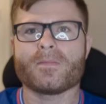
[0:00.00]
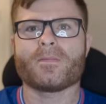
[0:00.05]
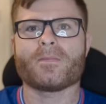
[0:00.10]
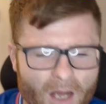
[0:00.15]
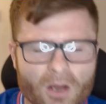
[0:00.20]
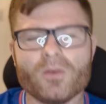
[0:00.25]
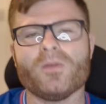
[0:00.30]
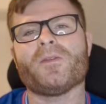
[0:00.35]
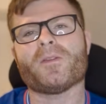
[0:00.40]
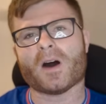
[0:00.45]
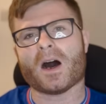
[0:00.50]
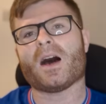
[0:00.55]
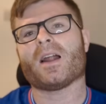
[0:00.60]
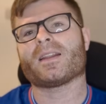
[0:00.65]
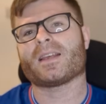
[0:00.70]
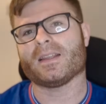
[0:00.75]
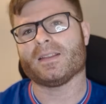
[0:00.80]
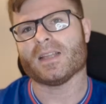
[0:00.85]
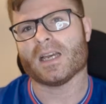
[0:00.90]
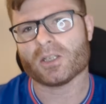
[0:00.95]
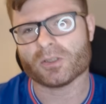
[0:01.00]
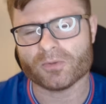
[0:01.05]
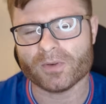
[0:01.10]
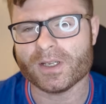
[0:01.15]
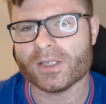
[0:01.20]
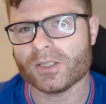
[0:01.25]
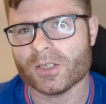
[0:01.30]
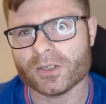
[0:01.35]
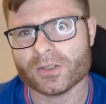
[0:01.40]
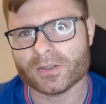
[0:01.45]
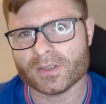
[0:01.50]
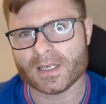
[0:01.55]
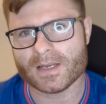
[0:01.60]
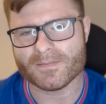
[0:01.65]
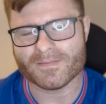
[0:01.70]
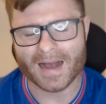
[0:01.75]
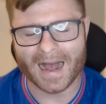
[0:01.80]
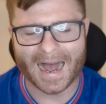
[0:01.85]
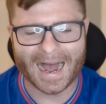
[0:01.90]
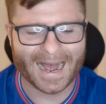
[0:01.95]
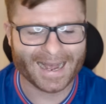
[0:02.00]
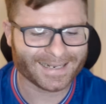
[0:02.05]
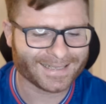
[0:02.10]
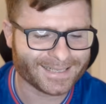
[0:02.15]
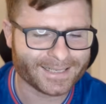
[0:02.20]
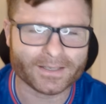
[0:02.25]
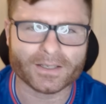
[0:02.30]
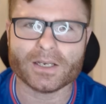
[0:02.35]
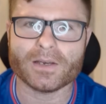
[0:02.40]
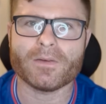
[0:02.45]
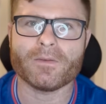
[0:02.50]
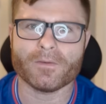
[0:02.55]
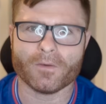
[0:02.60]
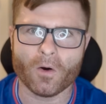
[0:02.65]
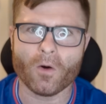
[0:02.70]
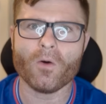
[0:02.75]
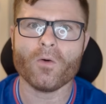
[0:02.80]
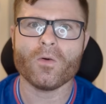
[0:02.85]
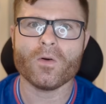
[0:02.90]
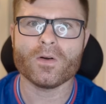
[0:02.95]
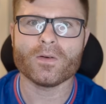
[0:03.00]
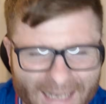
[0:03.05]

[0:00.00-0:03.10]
How far can this Rangers team actually fall?